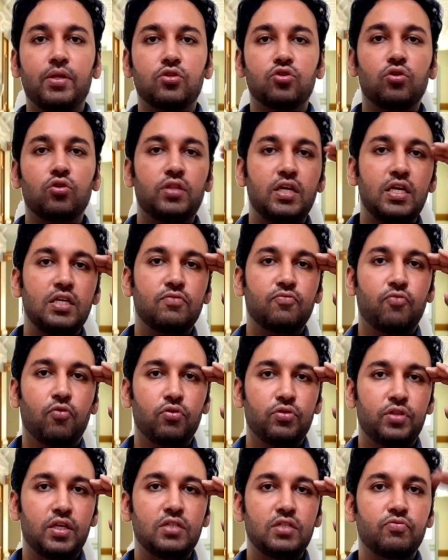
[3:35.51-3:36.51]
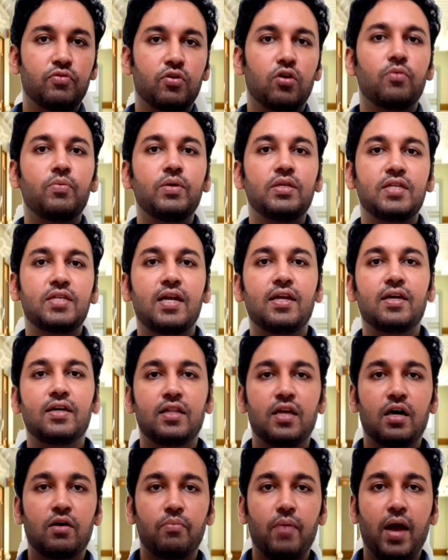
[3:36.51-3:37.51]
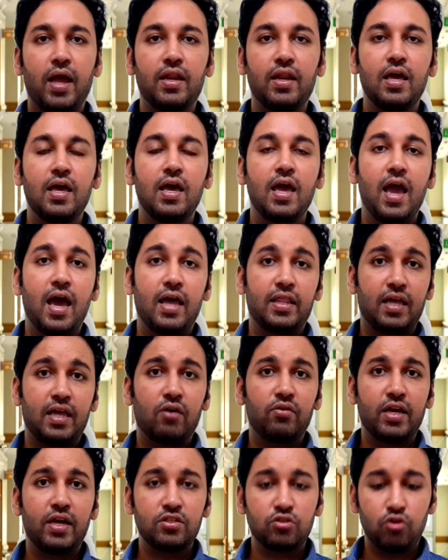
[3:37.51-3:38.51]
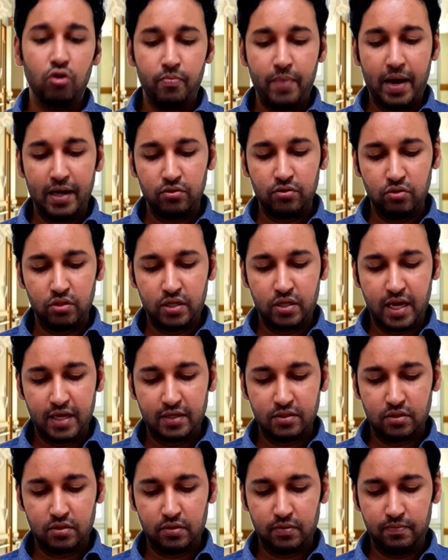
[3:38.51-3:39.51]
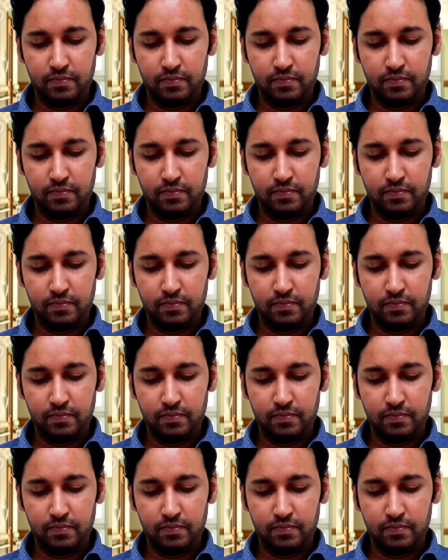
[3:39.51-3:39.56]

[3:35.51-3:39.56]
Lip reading: So these 4 things we're going to be setting in our mind. And now let's go back to the text.